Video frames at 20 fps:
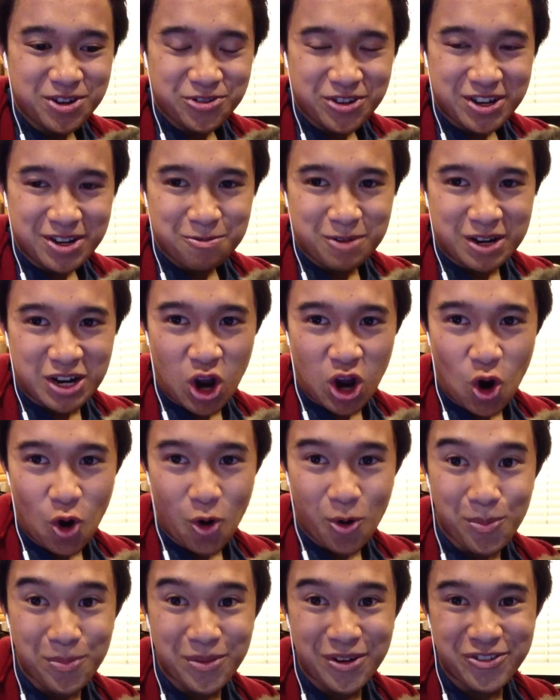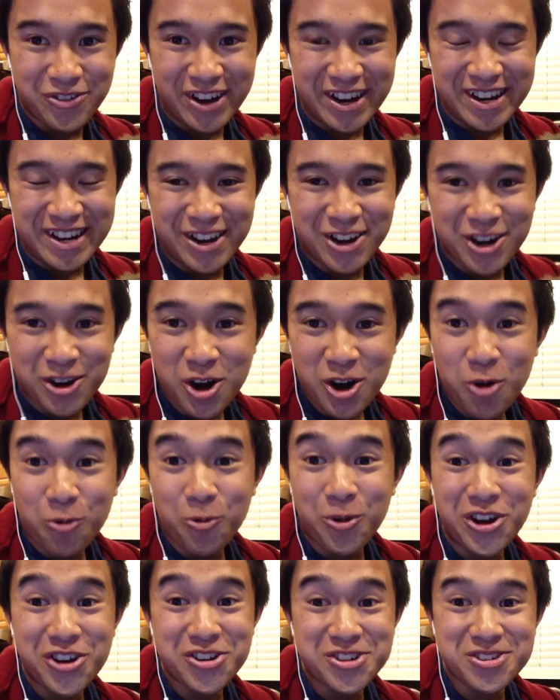already went home, but right now...
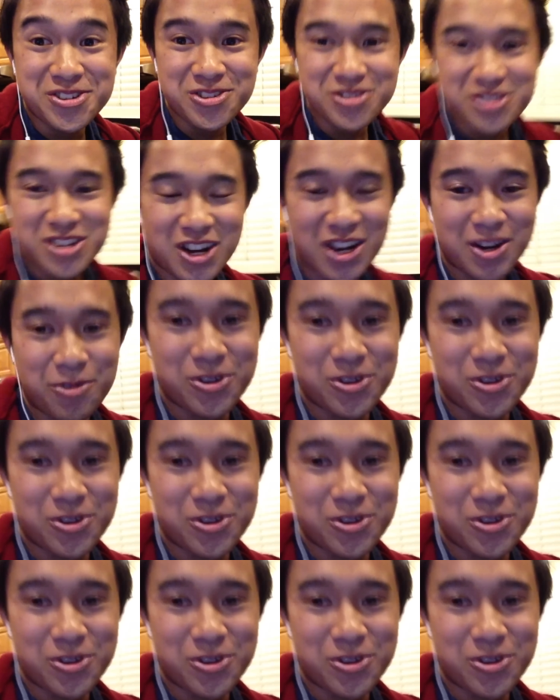We are still talking.